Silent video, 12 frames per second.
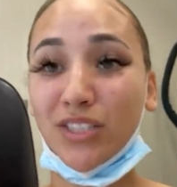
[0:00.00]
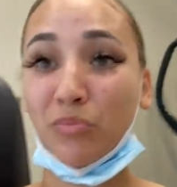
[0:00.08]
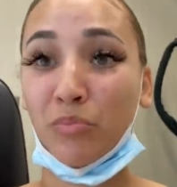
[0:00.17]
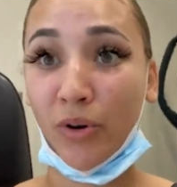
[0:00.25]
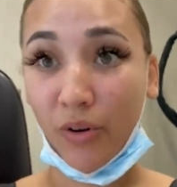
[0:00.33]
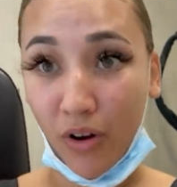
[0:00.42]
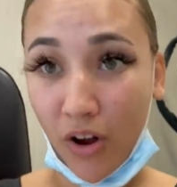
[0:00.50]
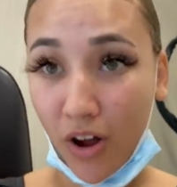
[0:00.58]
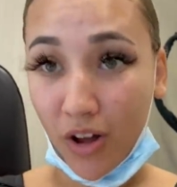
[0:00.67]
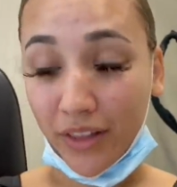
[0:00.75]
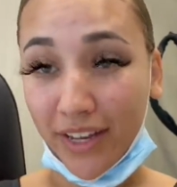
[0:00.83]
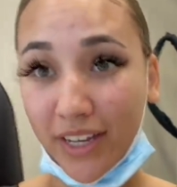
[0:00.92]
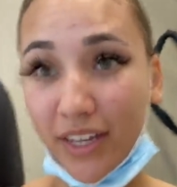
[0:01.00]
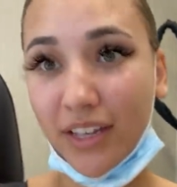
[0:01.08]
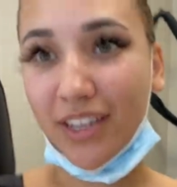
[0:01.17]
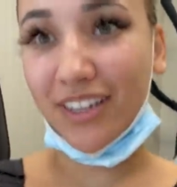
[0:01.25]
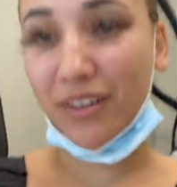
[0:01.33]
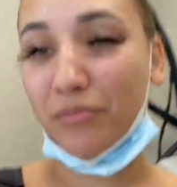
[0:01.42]
bra. Like
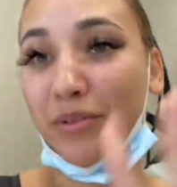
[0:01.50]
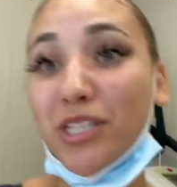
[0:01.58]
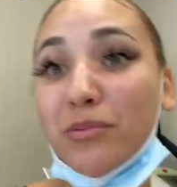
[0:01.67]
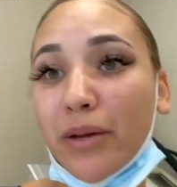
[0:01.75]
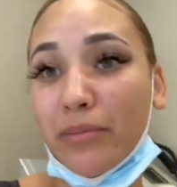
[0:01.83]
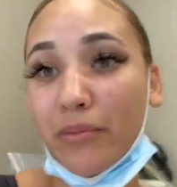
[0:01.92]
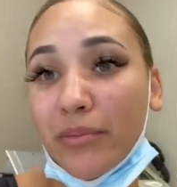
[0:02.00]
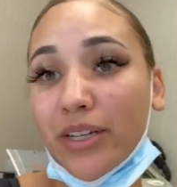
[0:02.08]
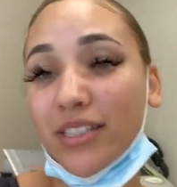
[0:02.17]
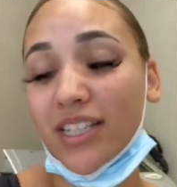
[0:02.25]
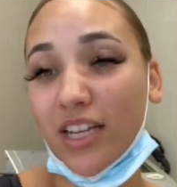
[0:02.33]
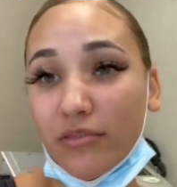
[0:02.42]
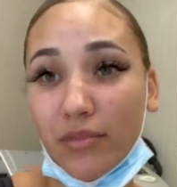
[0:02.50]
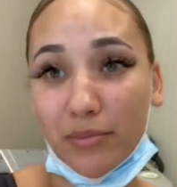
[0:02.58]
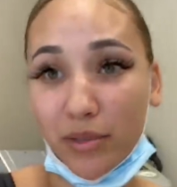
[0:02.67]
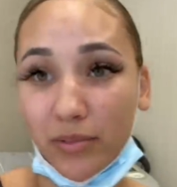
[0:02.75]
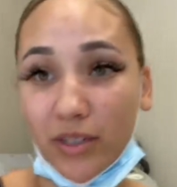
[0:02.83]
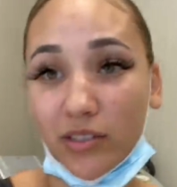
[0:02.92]
it brings back memories of my
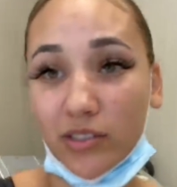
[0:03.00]
BBL